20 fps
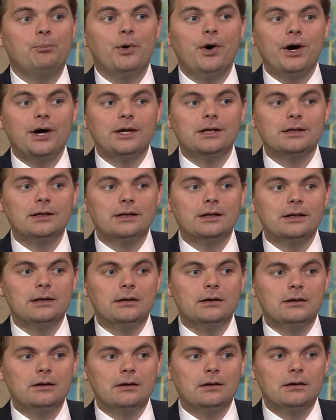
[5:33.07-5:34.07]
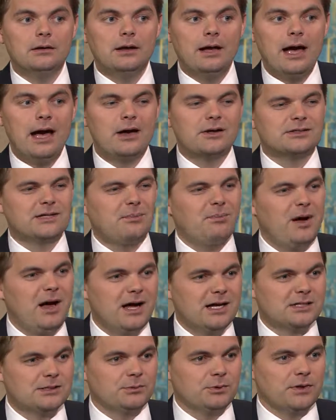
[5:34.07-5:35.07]
But how's that
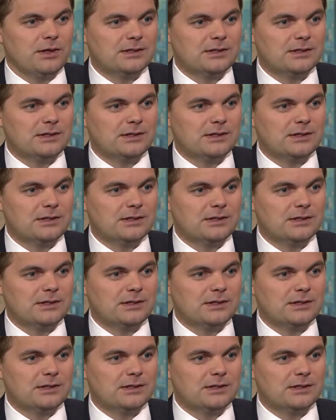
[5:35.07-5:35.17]
possible?